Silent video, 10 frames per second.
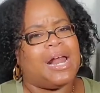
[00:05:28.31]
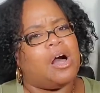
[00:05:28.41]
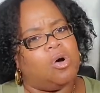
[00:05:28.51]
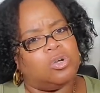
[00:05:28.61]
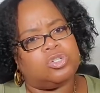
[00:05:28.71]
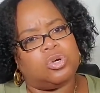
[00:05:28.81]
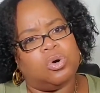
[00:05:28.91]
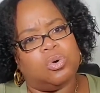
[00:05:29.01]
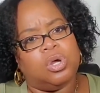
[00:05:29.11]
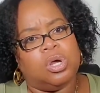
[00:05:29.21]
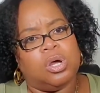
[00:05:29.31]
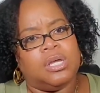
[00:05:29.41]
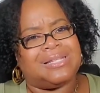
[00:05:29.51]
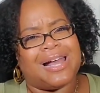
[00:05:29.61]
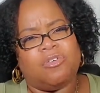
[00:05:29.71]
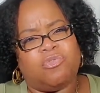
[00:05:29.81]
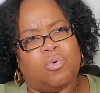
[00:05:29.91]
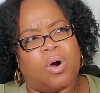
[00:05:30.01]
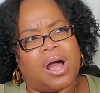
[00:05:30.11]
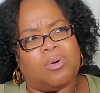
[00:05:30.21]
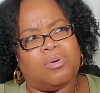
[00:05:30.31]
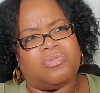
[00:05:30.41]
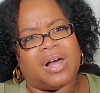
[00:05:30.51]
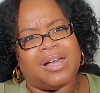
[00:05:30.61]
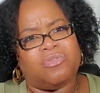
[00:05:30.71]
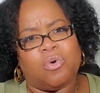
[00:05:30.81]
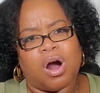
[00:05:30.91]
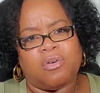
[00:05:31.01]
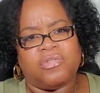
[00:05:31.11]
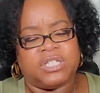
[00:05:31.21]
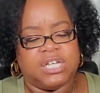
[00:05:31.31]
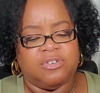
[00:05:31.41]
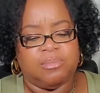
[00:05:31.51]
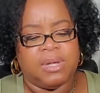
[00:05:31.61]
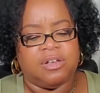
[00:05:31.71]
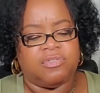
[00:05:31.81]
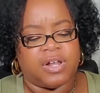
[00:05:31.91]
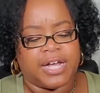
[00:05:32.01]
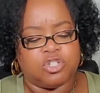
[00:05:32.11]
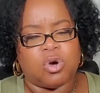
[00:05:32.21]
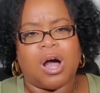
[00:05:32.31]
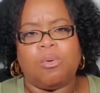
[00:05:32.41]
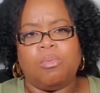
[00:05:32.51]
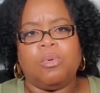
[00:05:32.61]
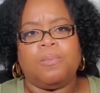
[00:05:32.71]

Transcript: I'll also, it's like a 4-hour flight, 4-hour 15-minute flight, so I'll